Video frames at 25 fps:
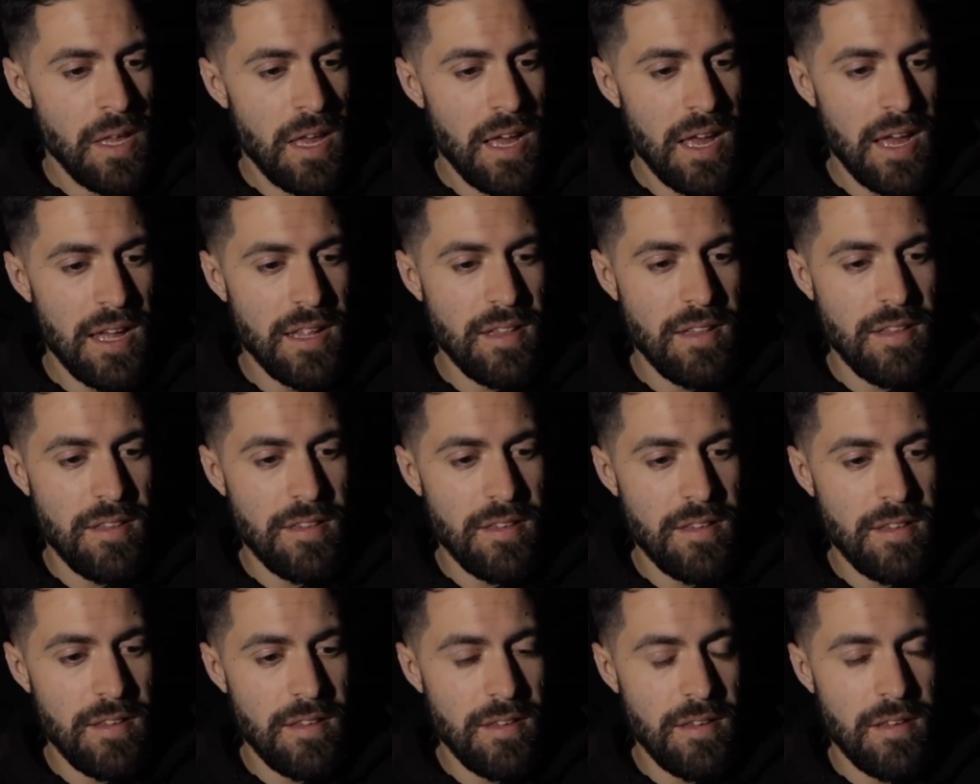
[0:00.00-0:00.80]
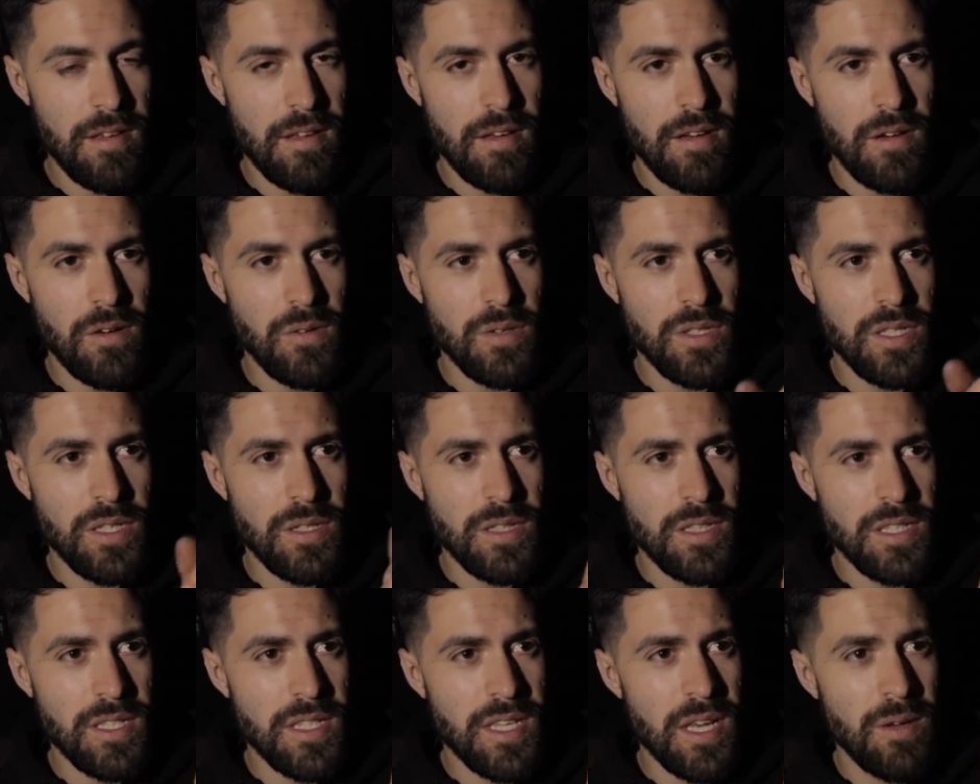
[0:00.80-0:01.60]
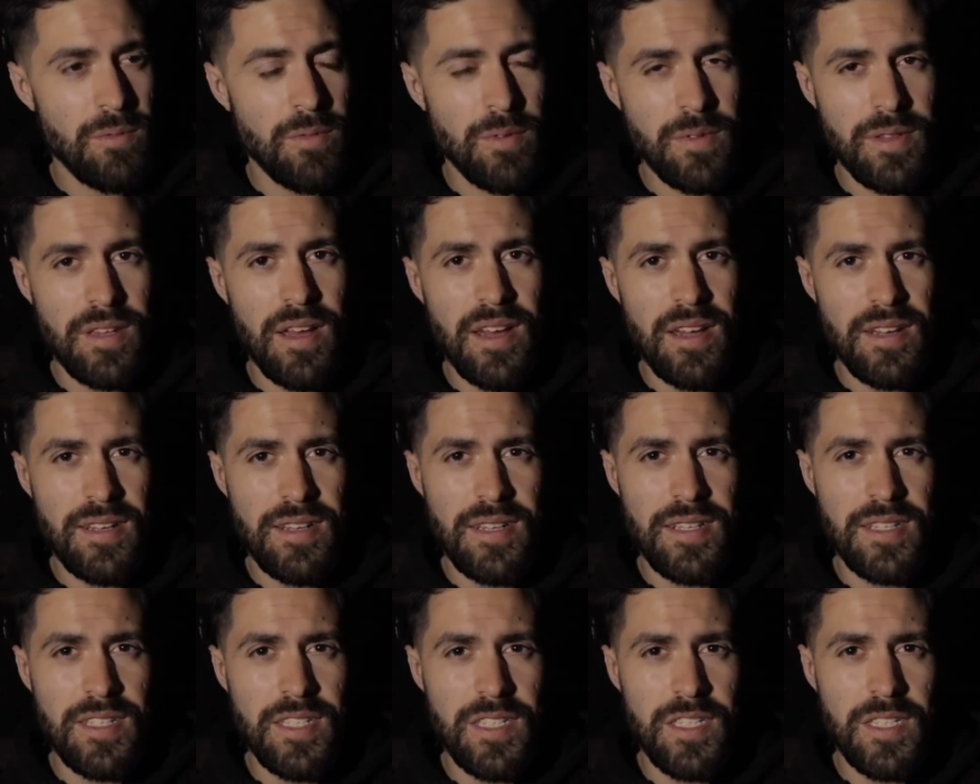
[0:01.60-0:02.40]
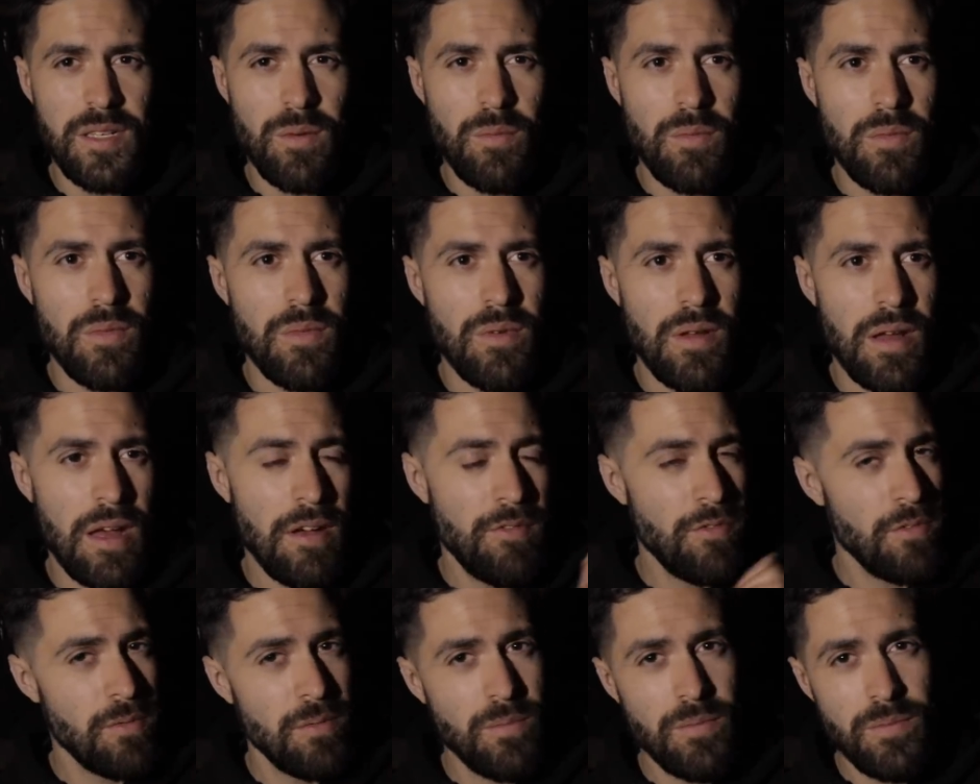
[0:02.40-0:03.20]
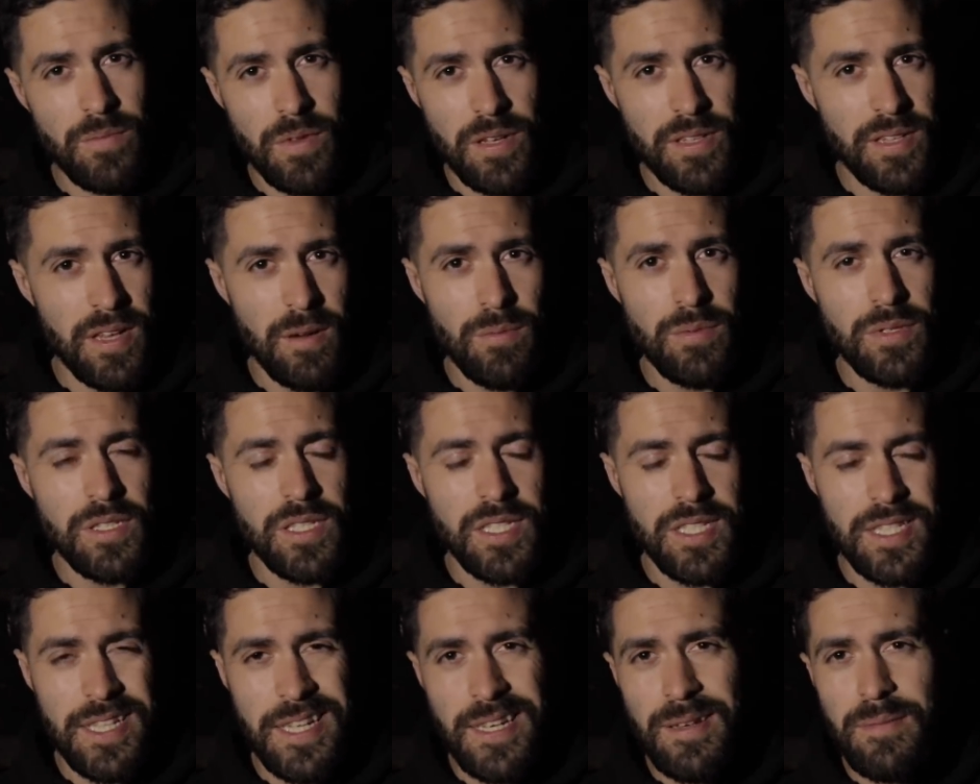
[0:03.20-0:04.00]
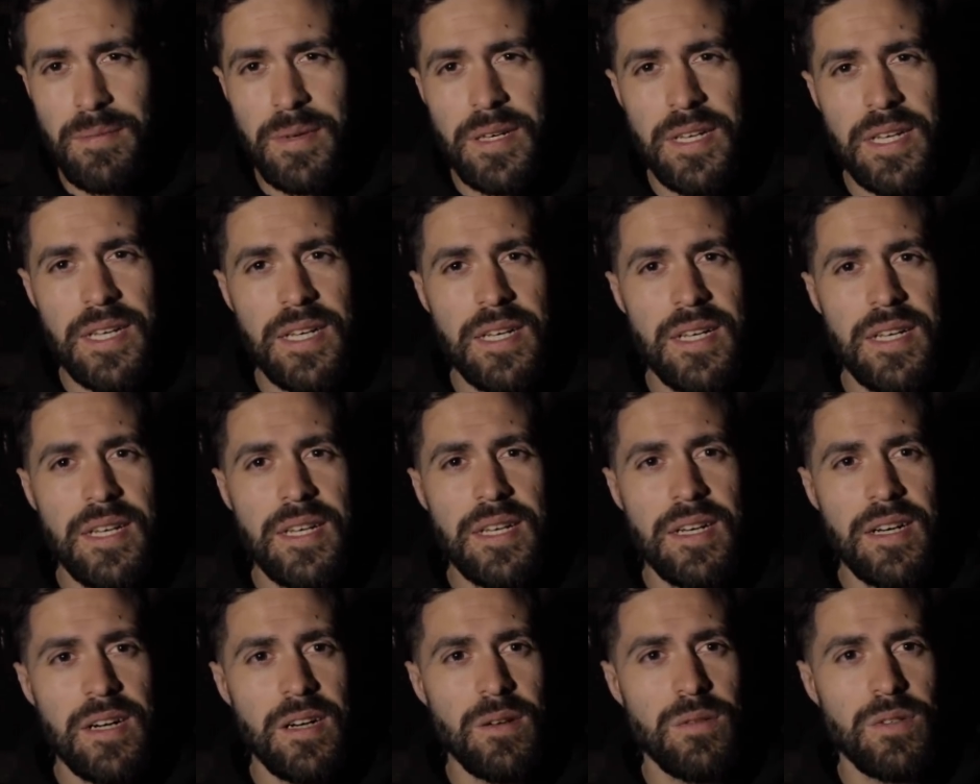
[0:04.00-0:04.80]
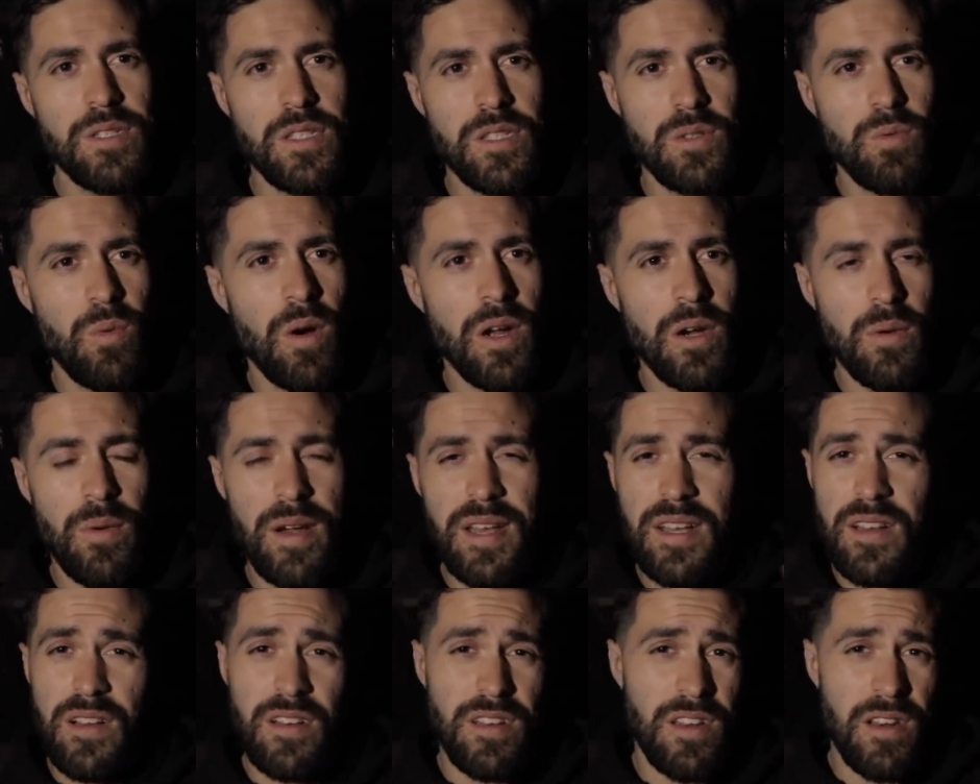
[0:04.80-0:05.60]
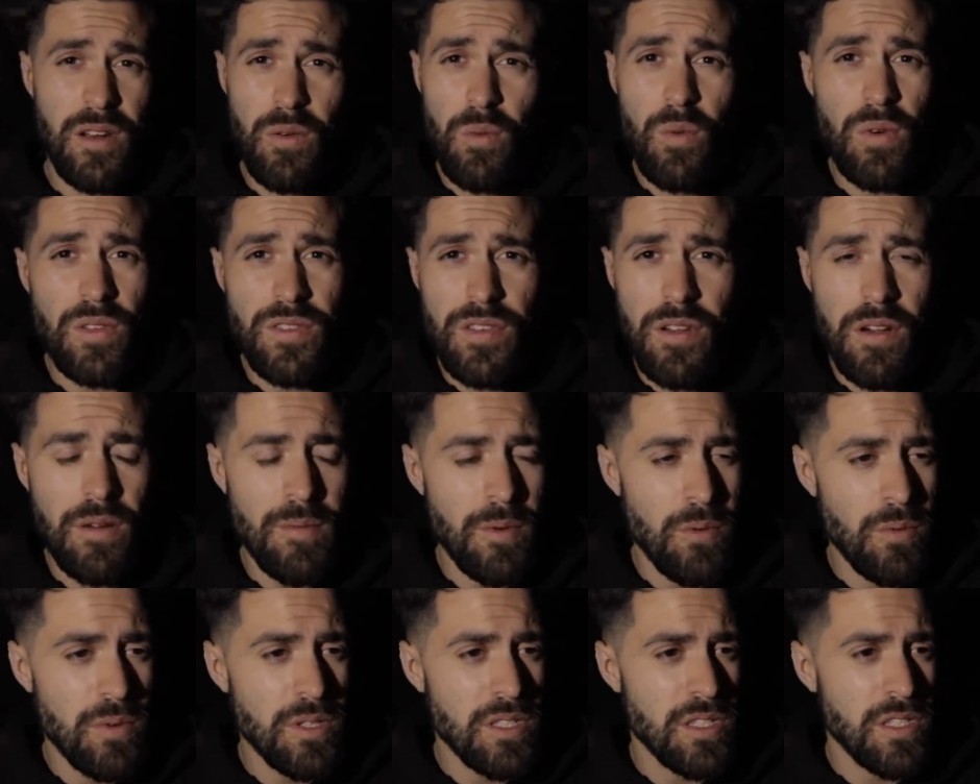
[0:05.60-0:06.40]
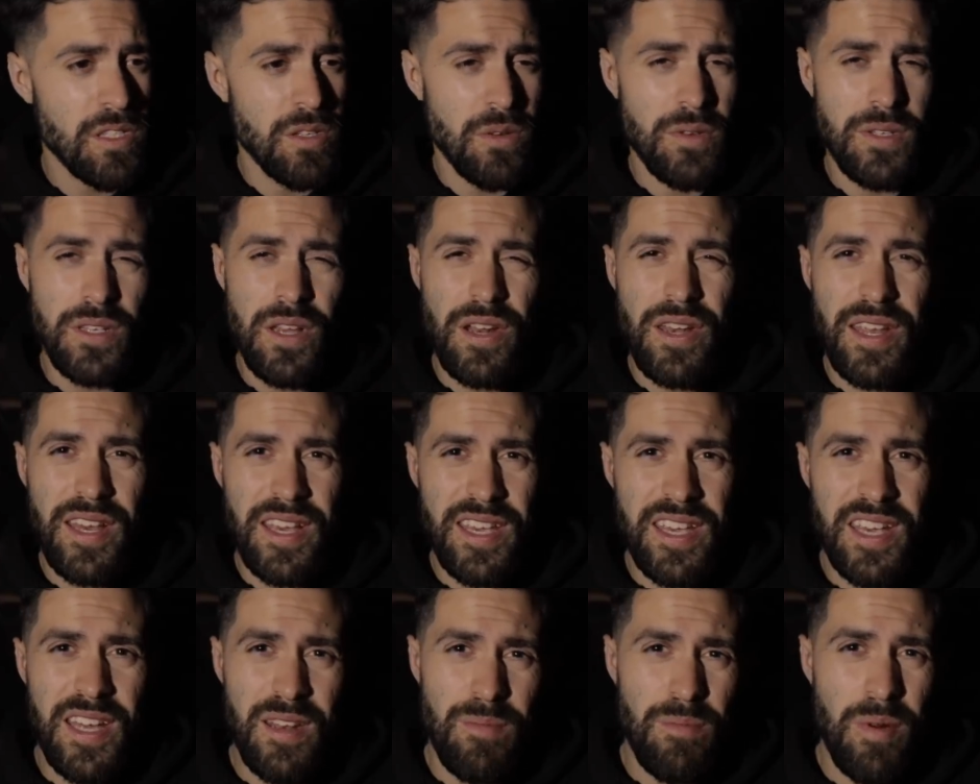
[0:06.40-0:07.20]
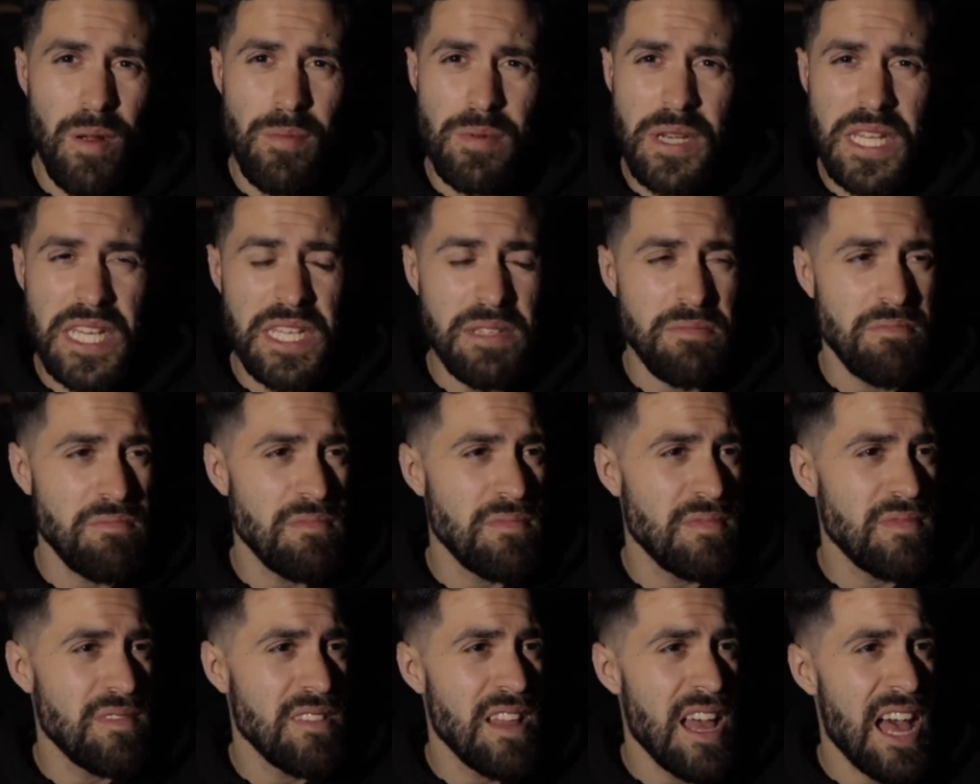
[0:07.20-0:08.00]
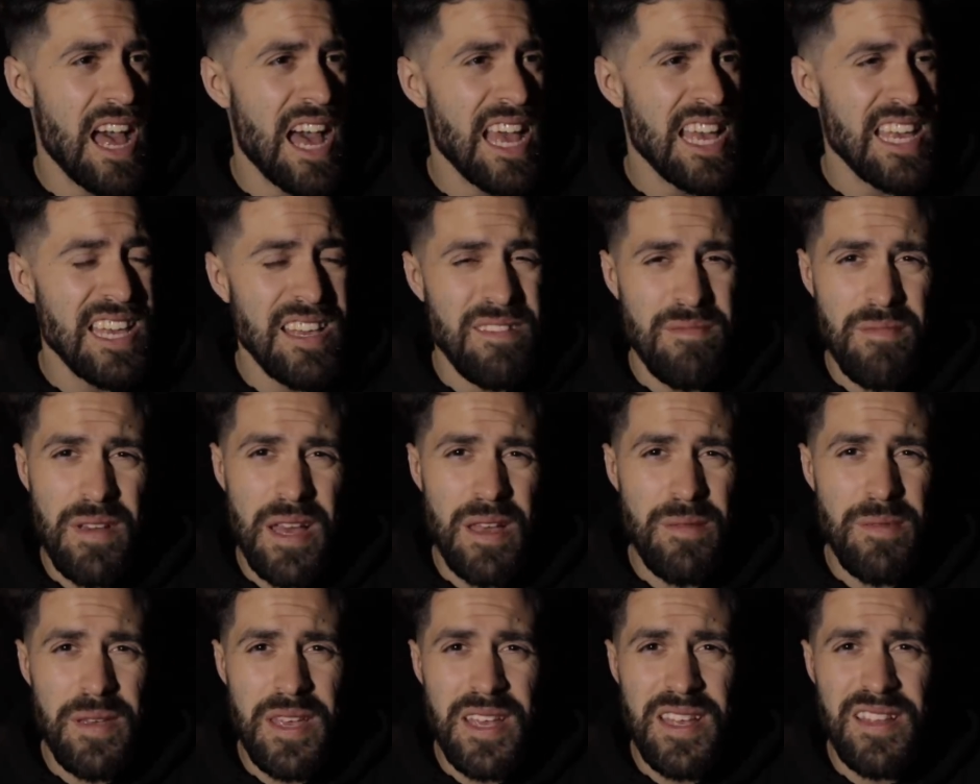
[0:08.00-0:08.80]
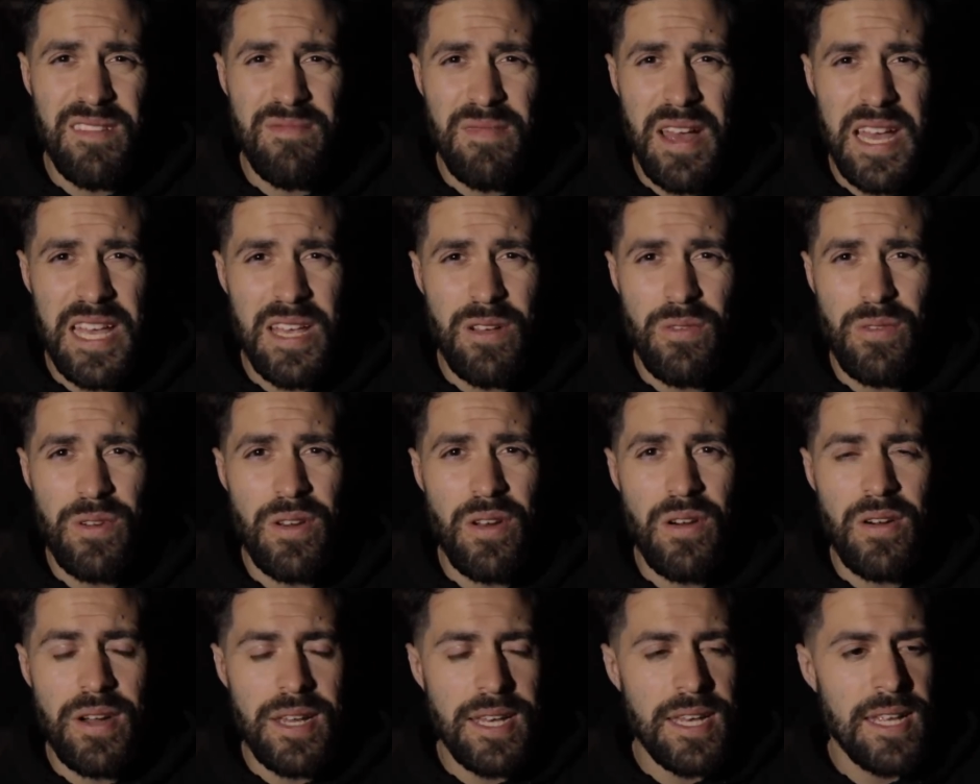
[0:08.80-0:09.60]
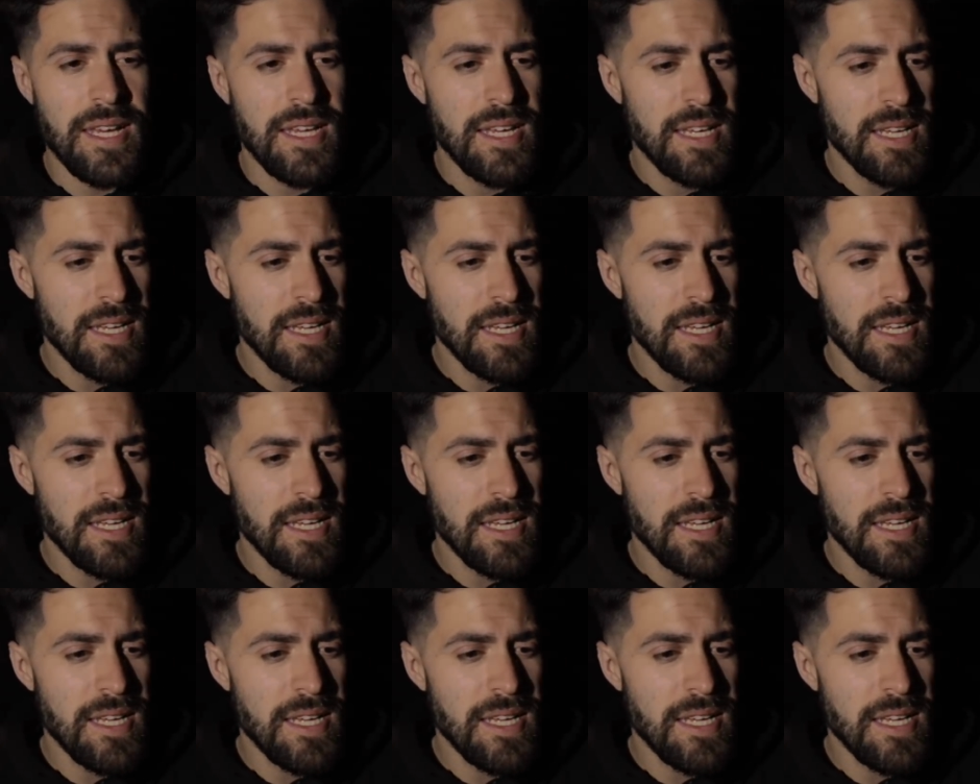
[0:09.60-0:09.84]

And I was in the tent with Dad and some, everyone, like Dad was asleep. I was just wide awake. I don't know what time it was because I was only a kid, probably eight, maybe eight or nine